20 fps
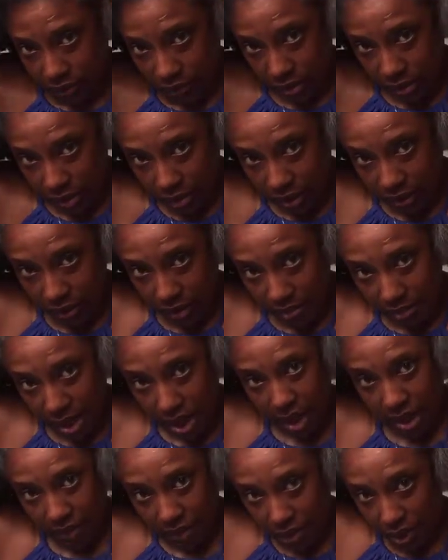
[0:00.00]
You notice I'm
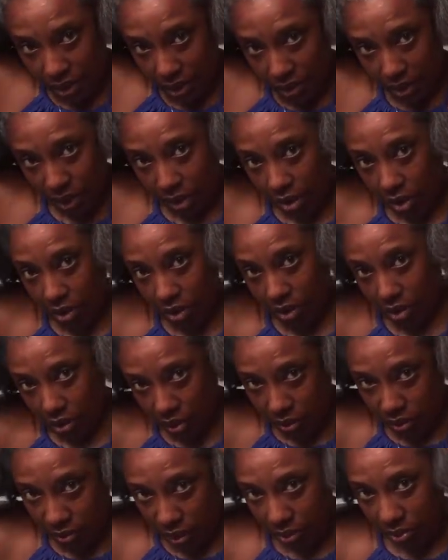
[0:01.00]
not even using a
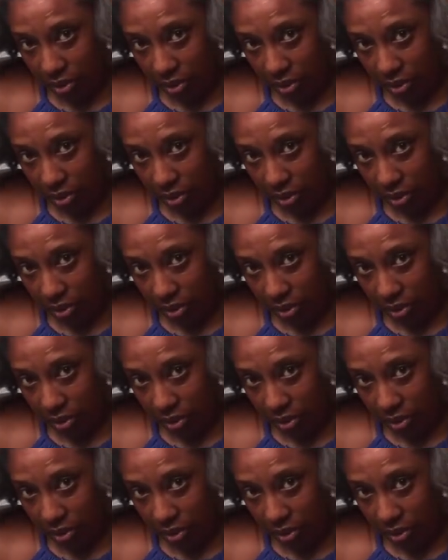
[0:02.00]
comb, a